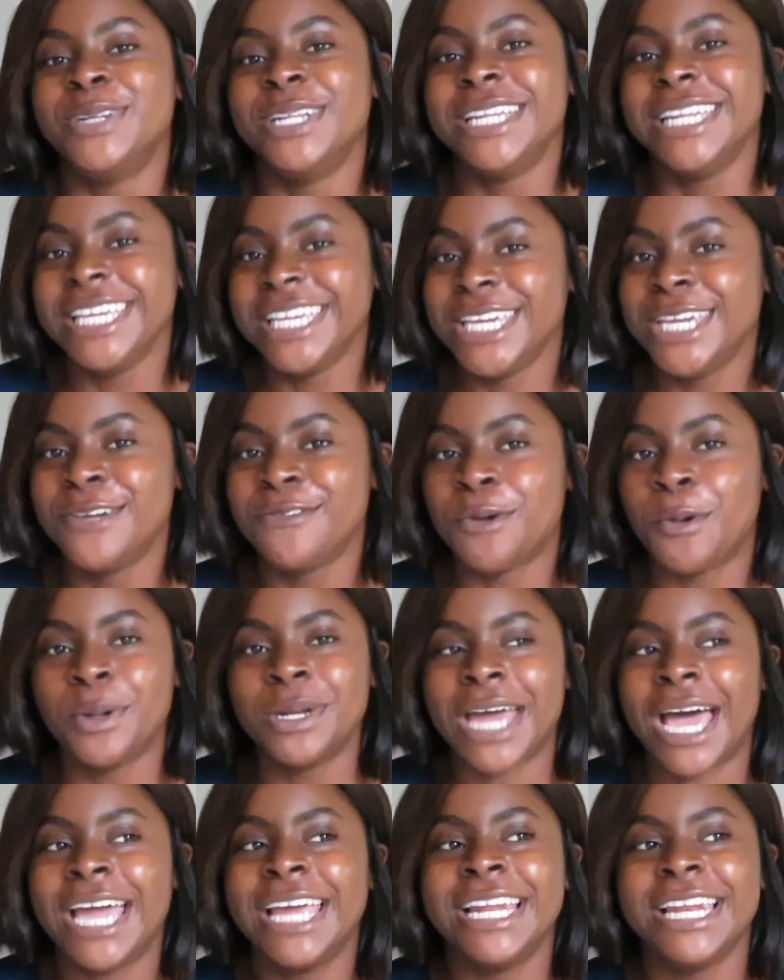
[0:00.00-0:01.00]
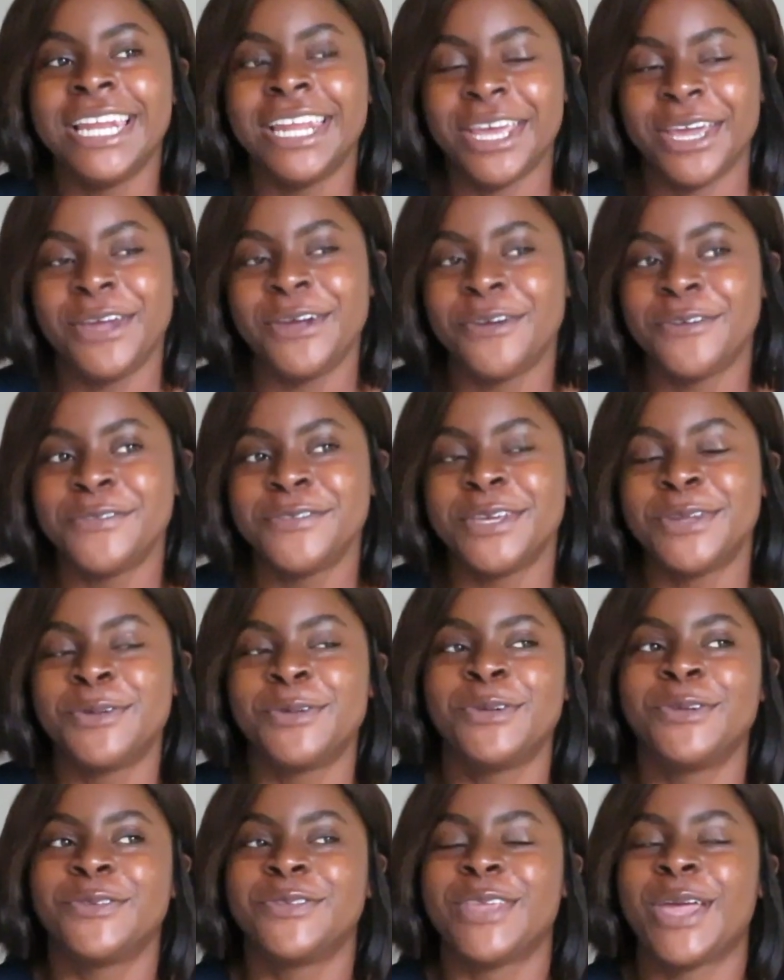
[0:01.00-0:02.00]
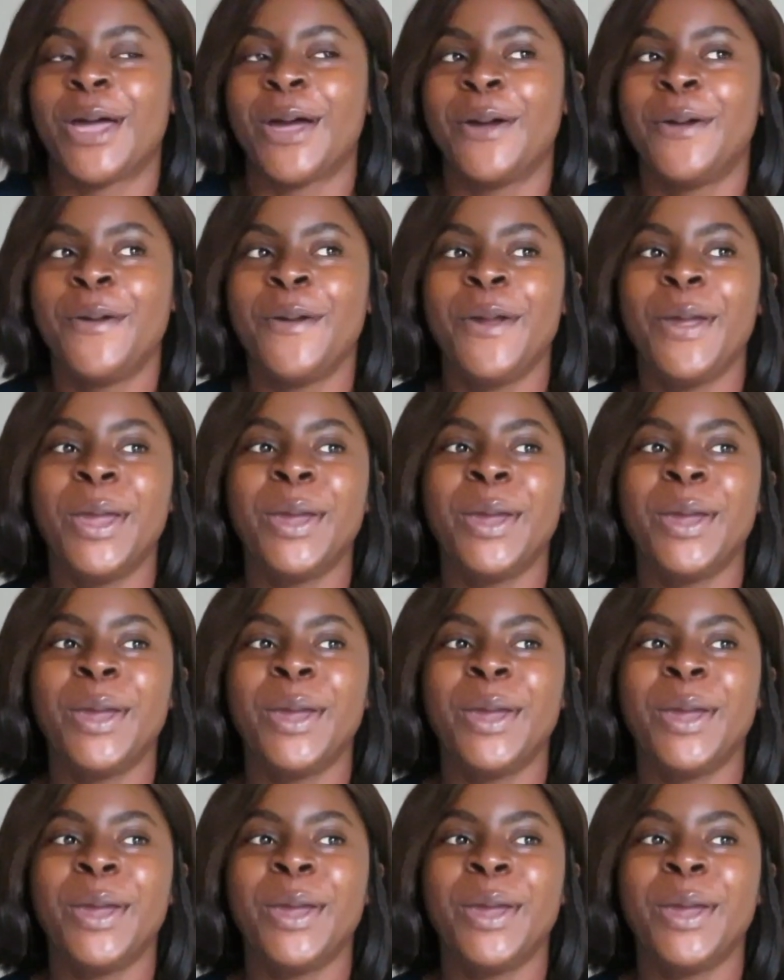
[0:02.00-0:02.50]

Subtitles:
leave or when I left and all of that.